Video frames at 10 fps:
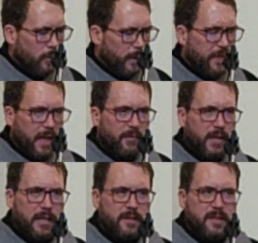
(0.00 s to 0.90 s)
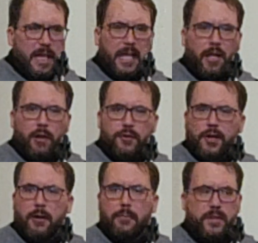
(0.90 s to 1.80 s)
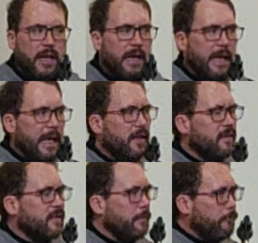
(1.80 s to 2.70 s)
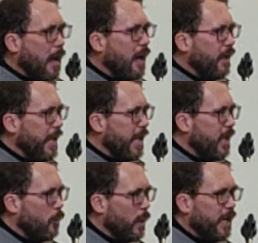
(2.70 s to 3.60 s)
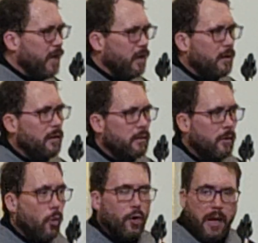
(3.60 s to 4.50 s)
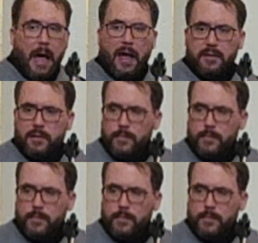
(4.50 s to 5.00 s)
We think of it in singular terms. Is the body well or not?